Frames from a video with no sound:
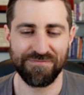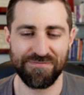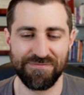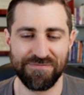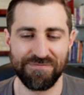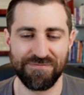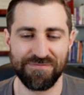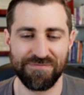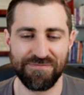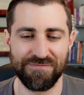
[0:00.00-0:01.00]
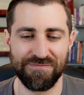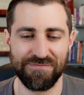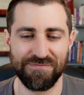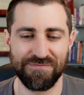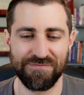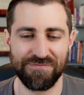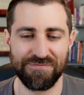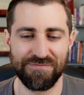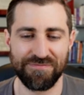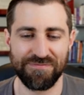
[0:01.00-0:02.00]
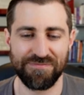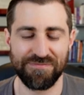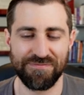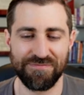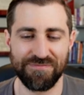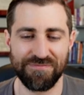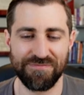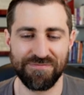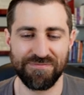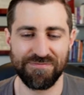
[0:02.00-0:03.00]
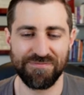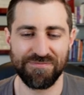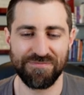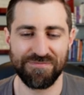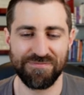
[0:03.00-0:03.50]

(not speaking)